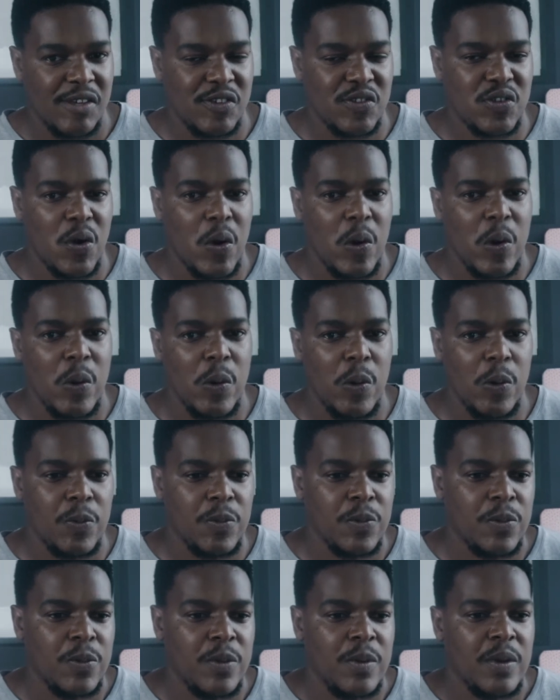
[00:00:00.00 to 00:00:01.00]
So
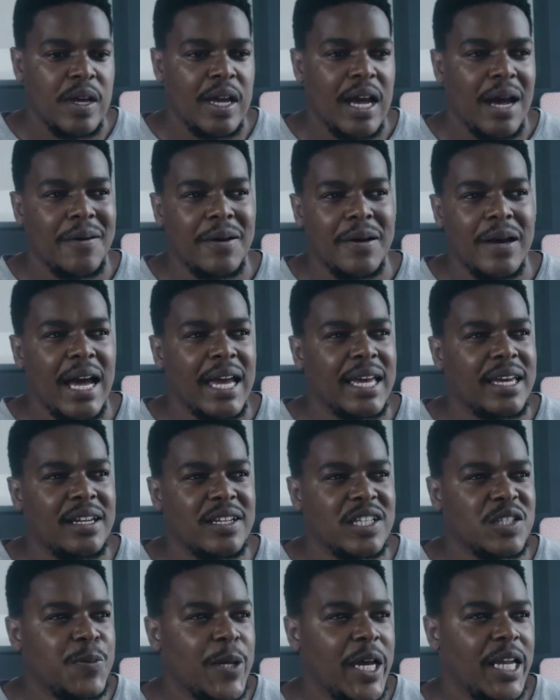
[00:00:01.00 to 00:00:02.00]
how I can
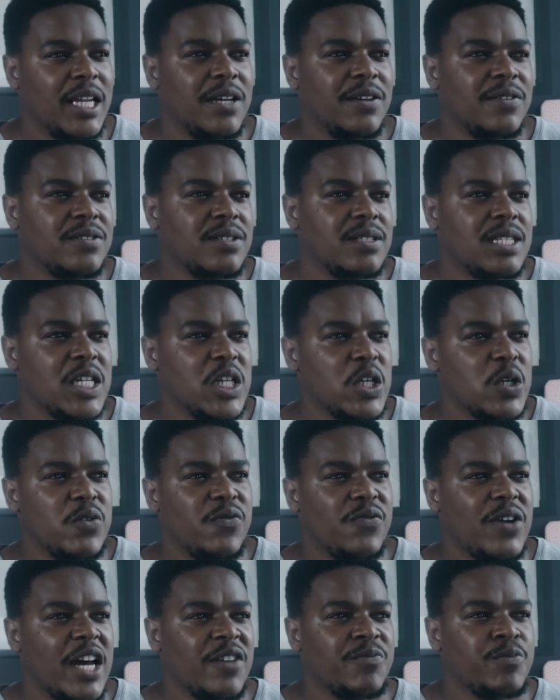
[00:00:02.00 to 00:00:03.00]
explain a stereo
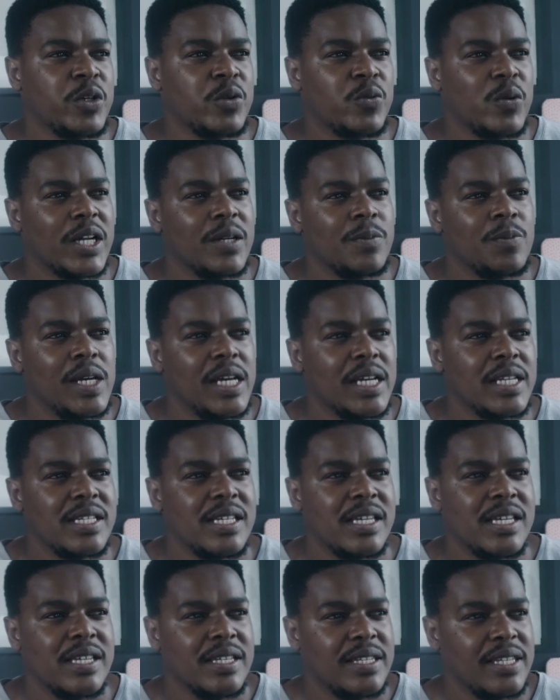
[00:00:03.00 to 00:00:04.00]
5.1 mix
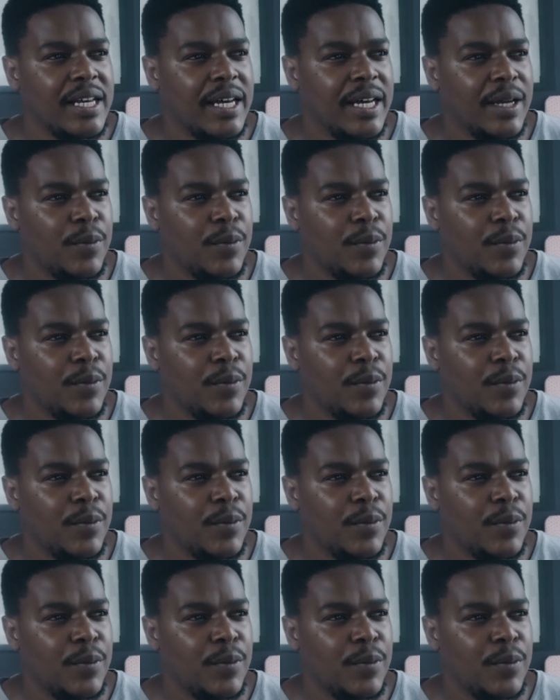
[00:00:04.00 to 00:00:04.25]
is,